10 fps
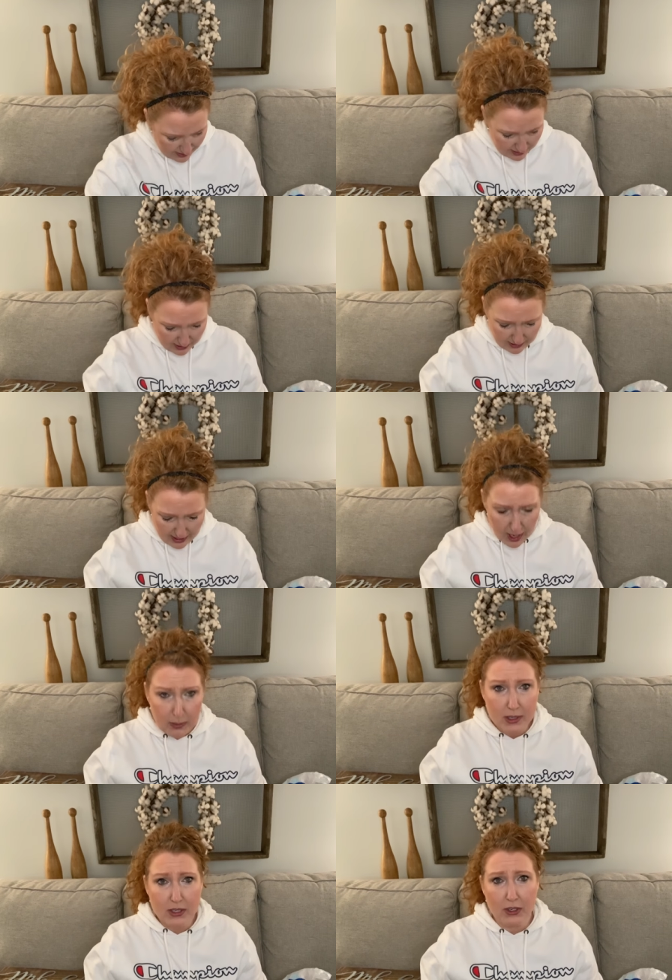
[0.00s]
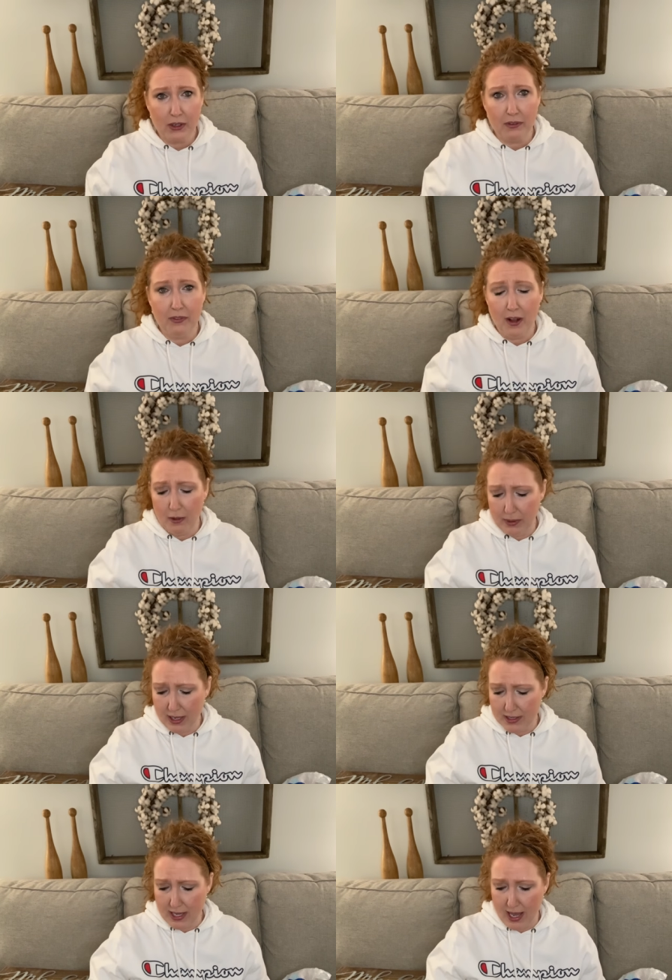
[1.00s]
our cabinets are gonna fall
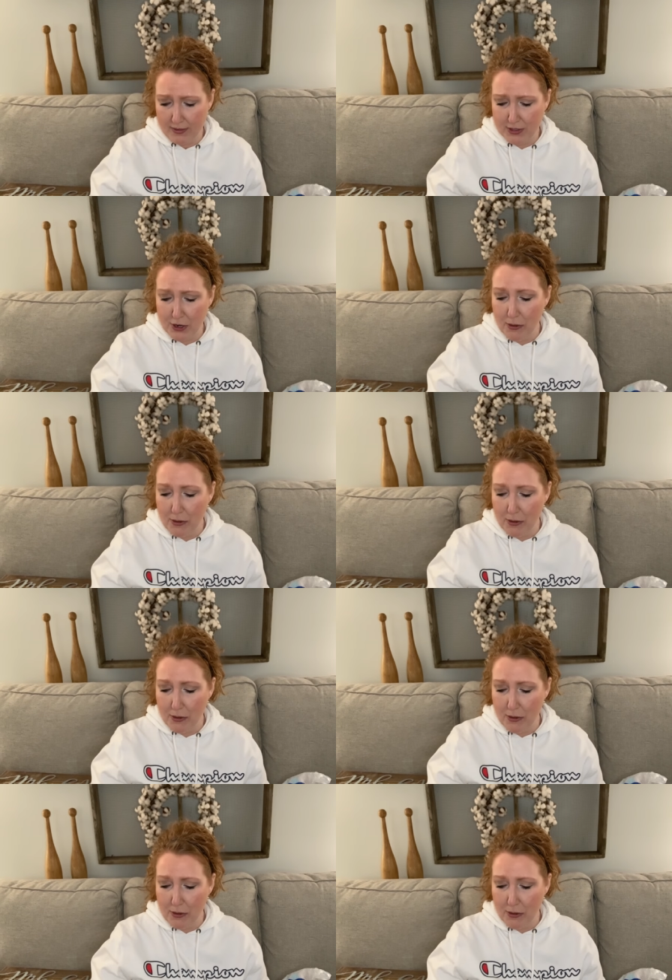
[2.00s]
because they have too